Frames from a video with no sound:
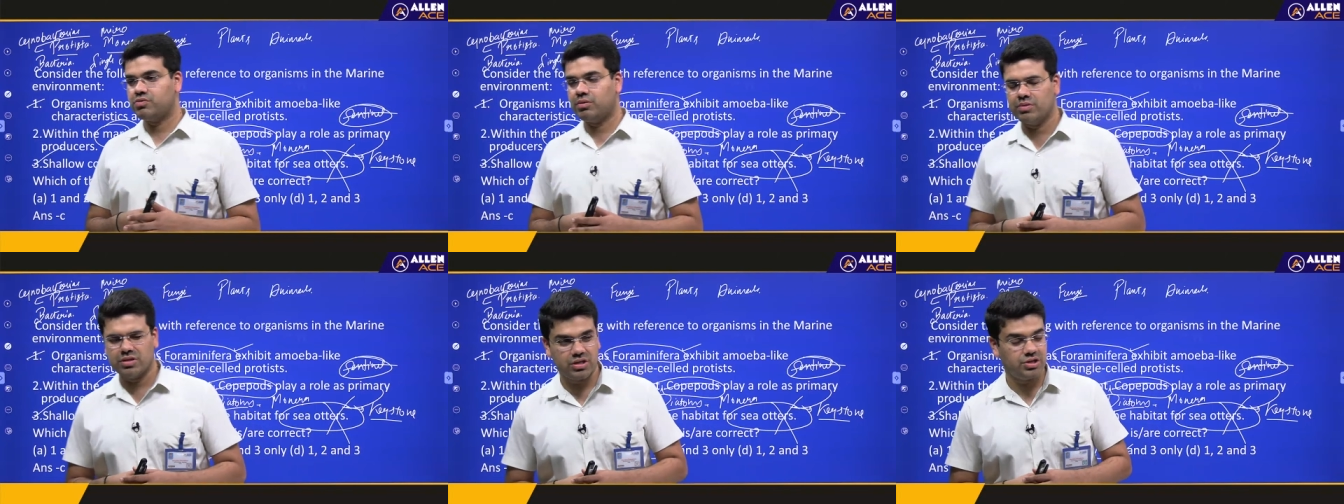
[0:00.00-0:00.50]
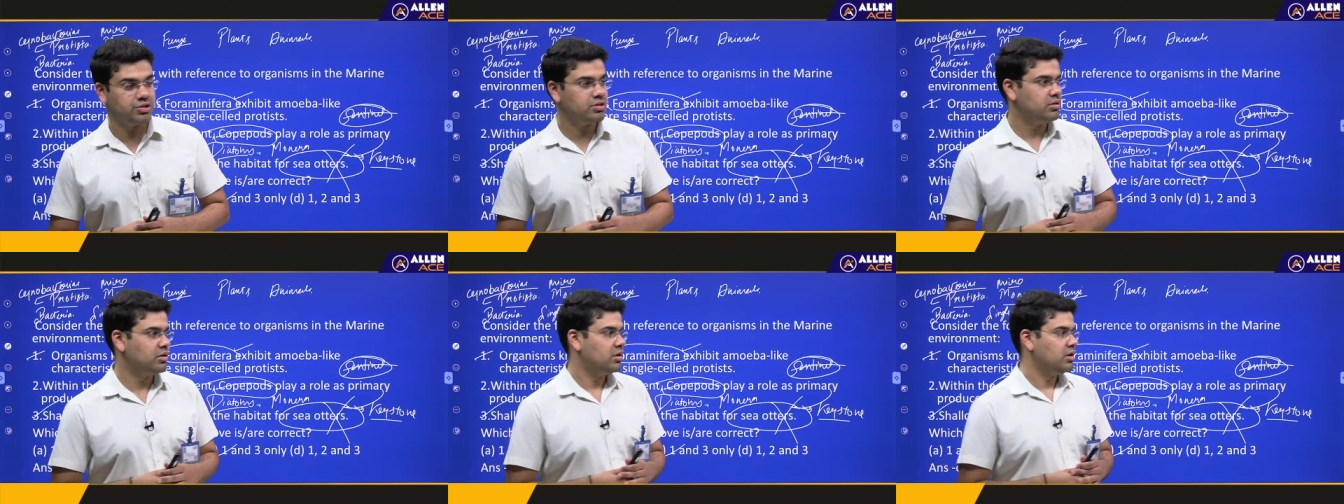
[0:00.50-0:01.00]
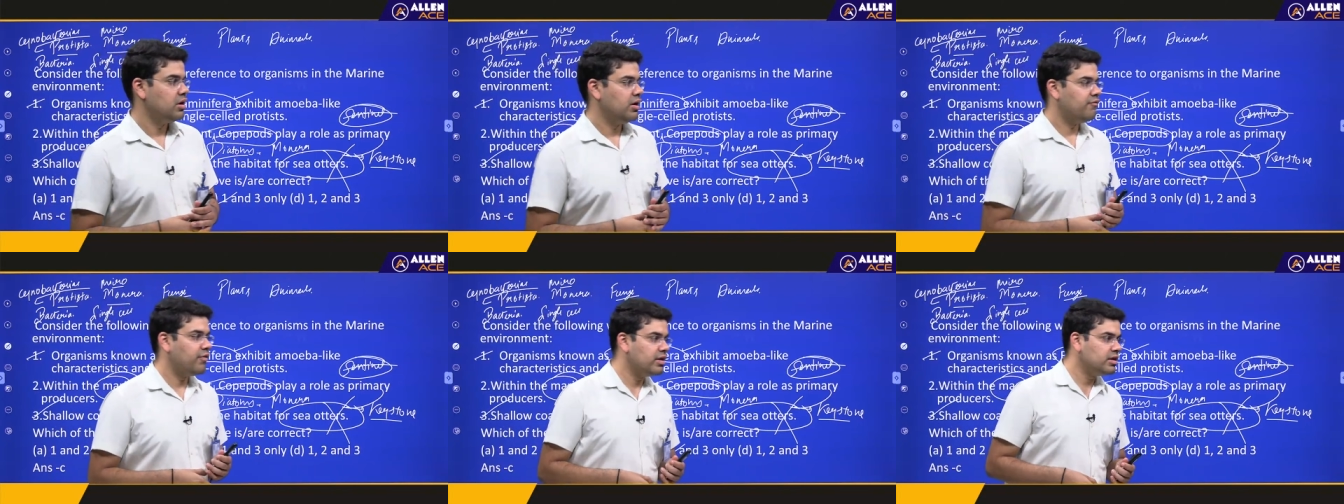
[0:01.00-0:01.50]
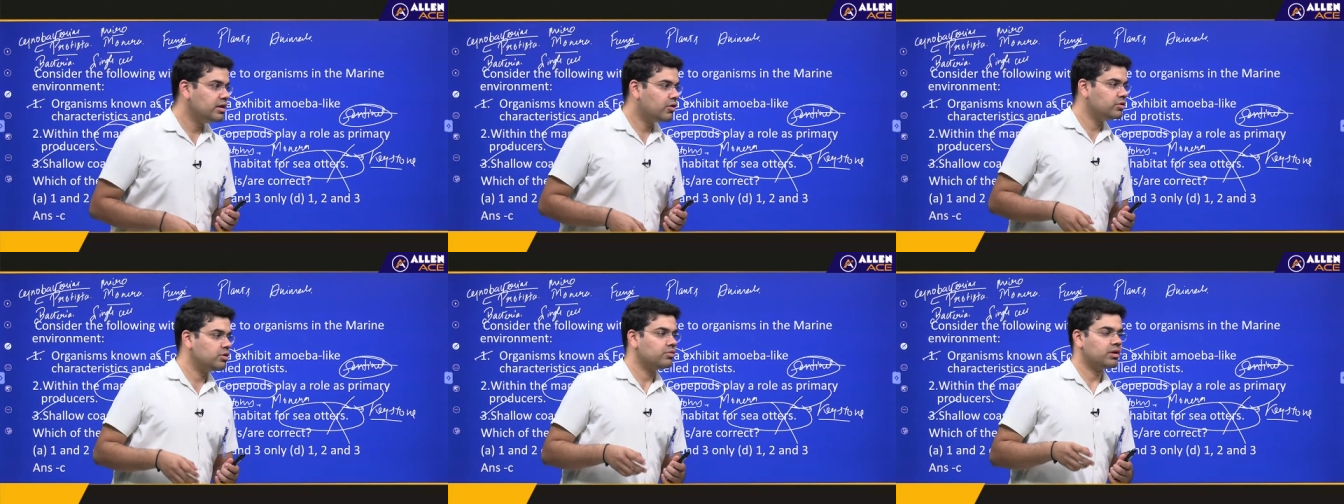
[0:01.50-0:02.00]
from the session. If any
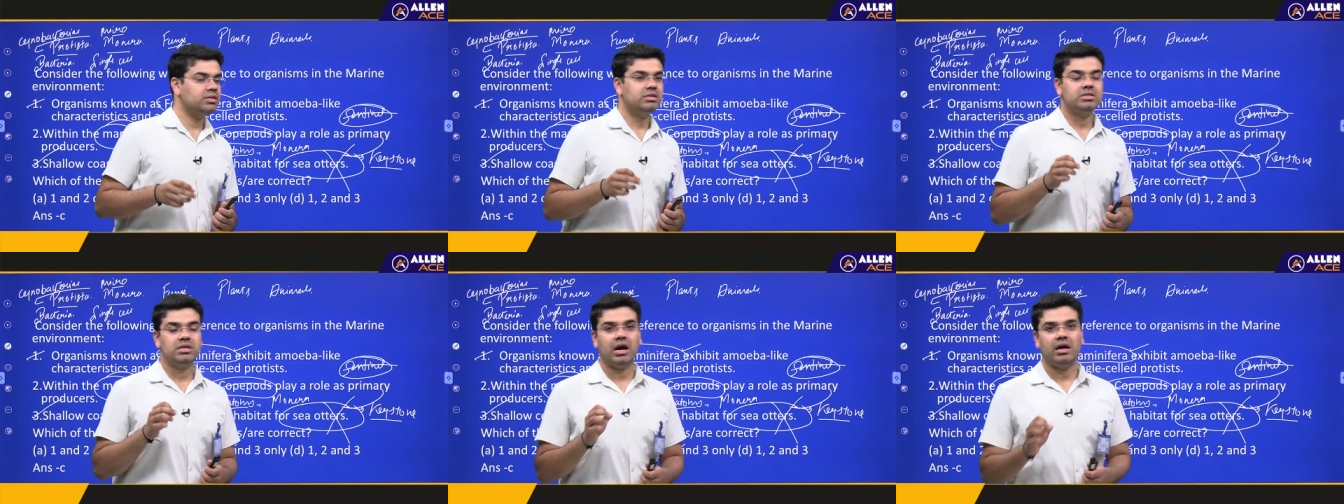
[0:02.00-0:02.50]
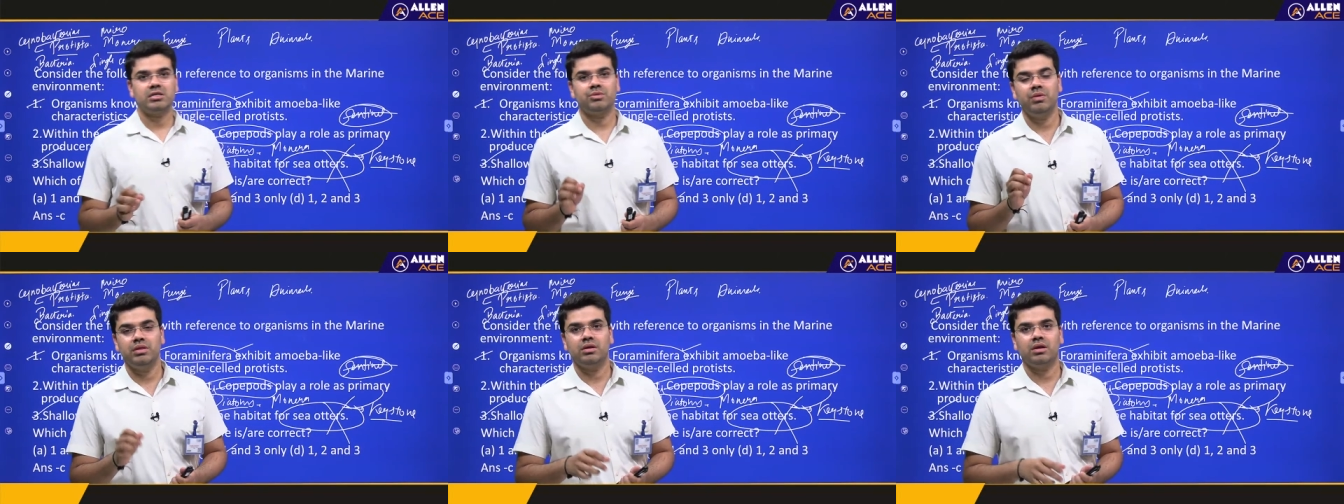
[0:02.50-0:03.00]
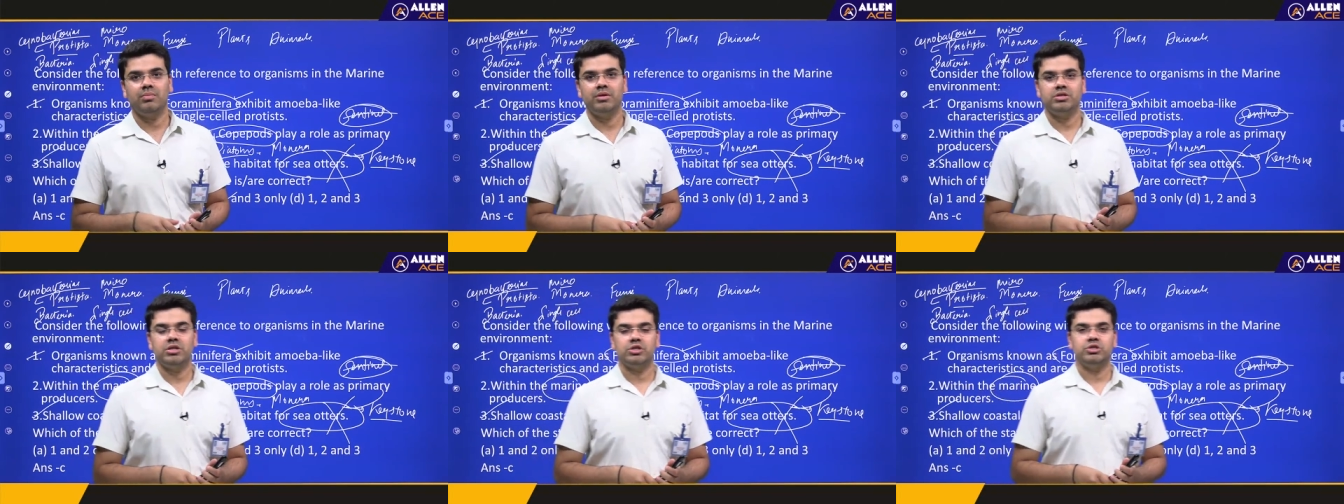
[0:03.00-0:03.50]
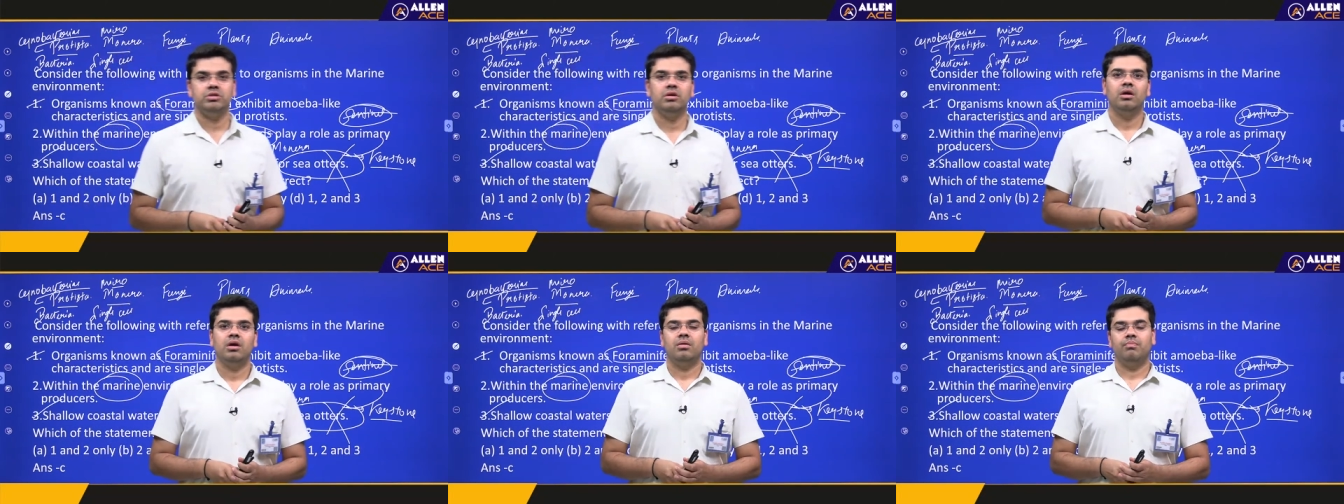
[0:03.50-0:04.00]
doubt, you can just ask me in the comment section.
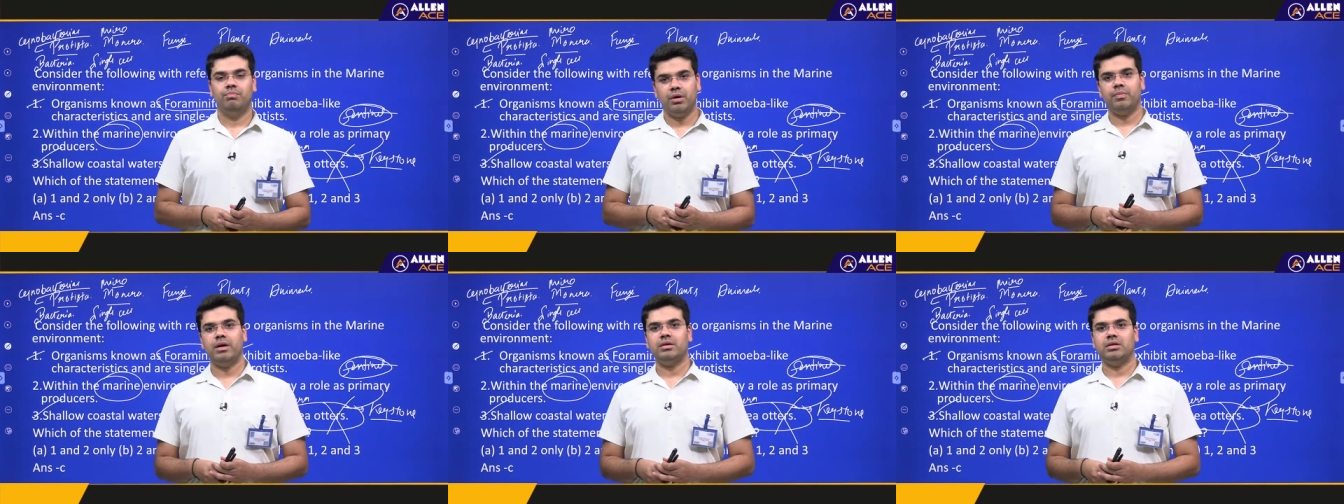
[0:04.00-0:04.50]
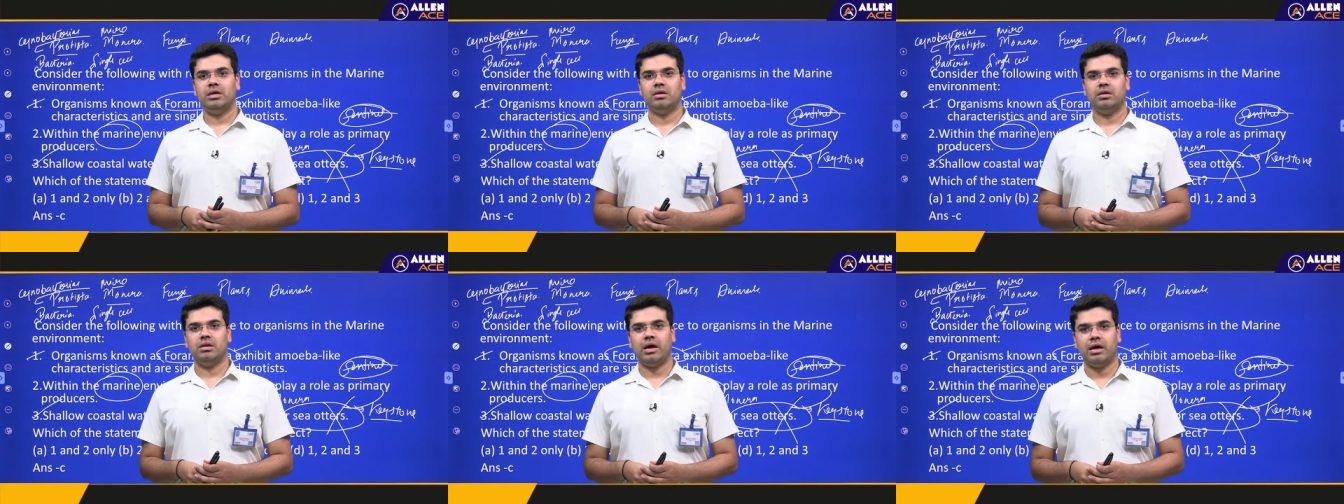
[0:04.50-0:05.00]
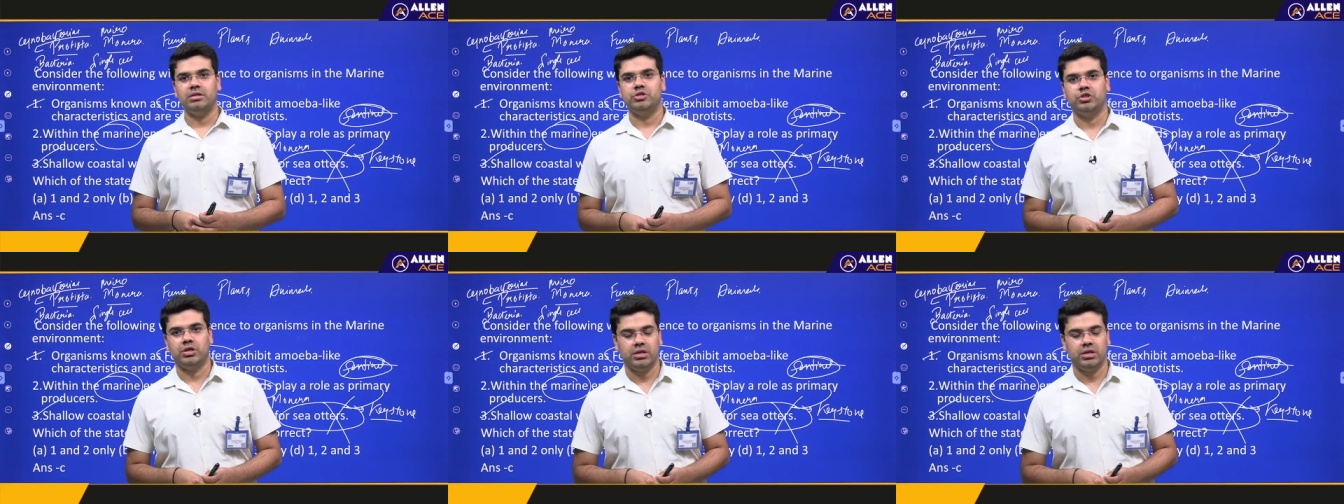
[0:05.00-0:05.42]
Bye bye, take care and Jai